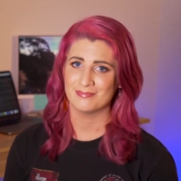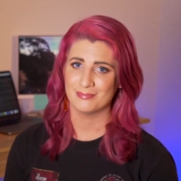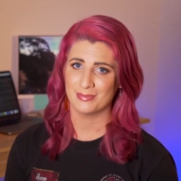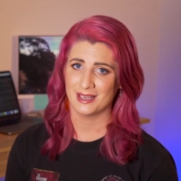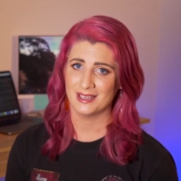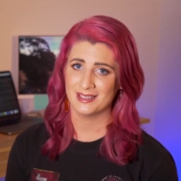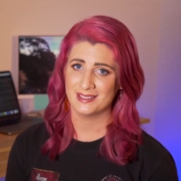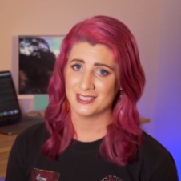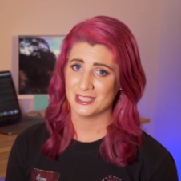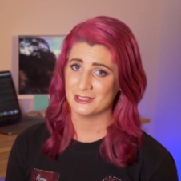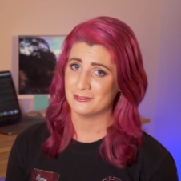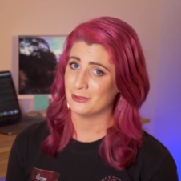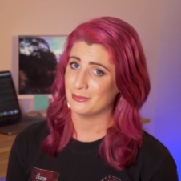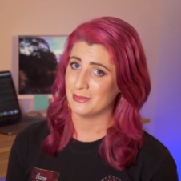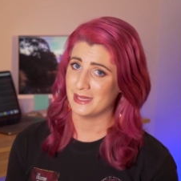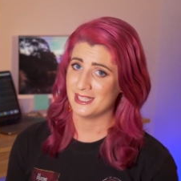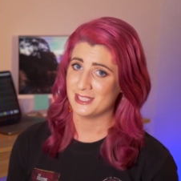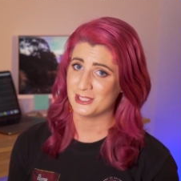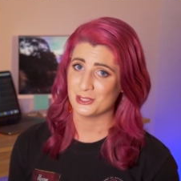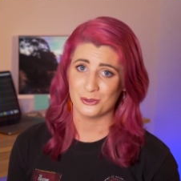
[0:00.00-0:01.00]
but if it
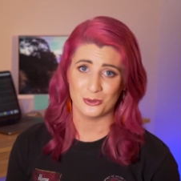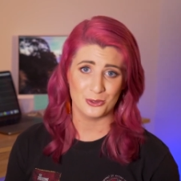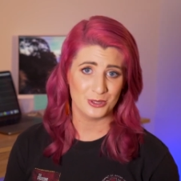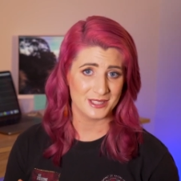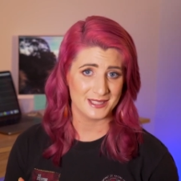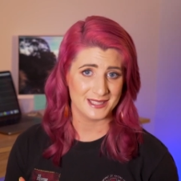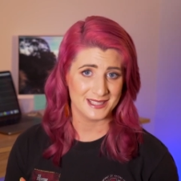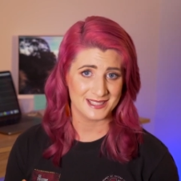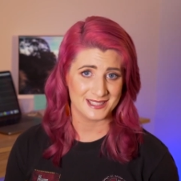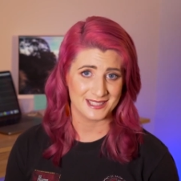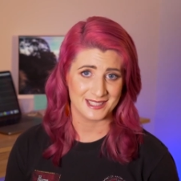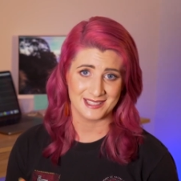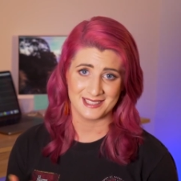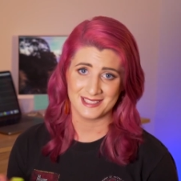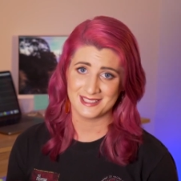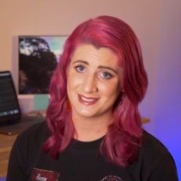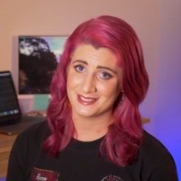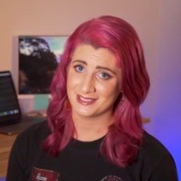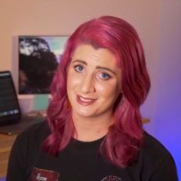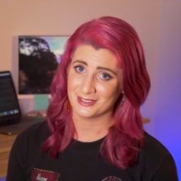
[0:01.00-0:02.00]
means your audience are going to
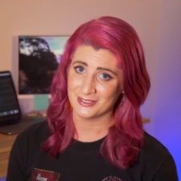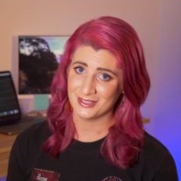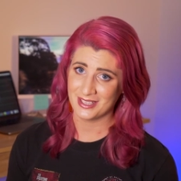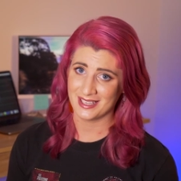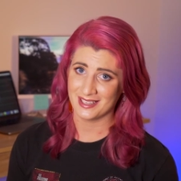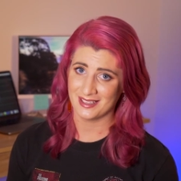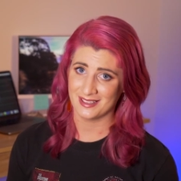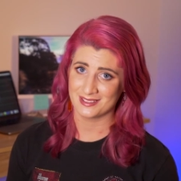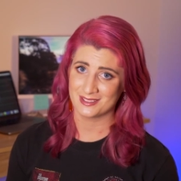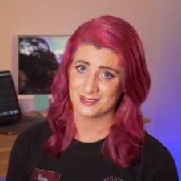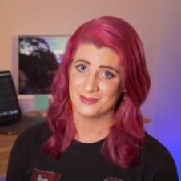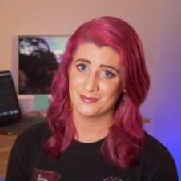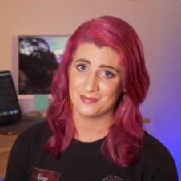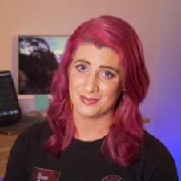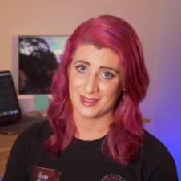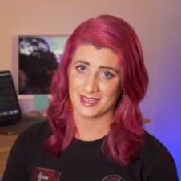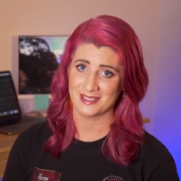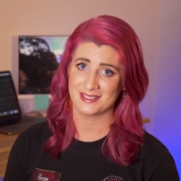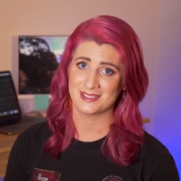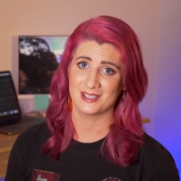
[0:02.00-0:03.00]
stick around,
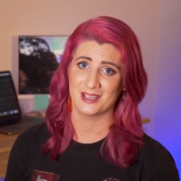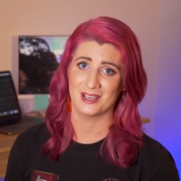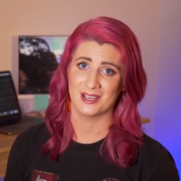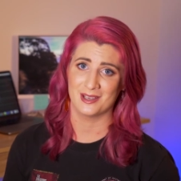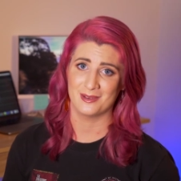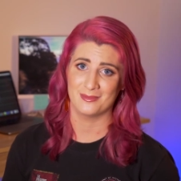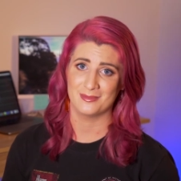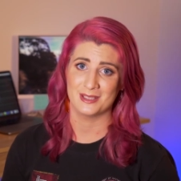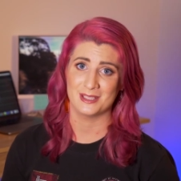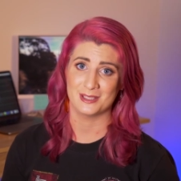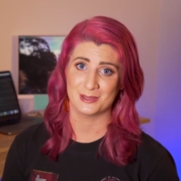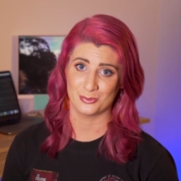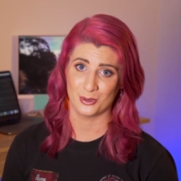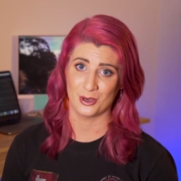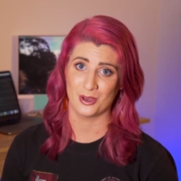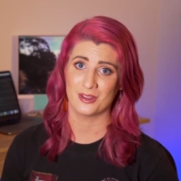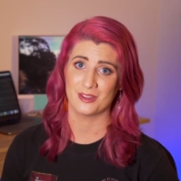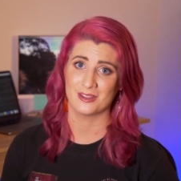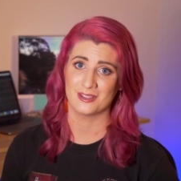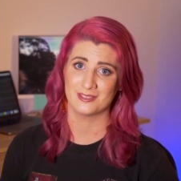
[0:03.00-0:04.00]
that time is
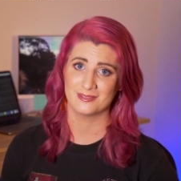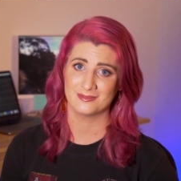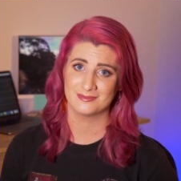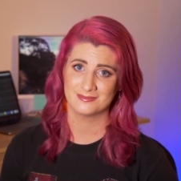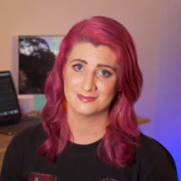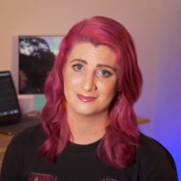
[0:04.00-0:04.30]
worth it.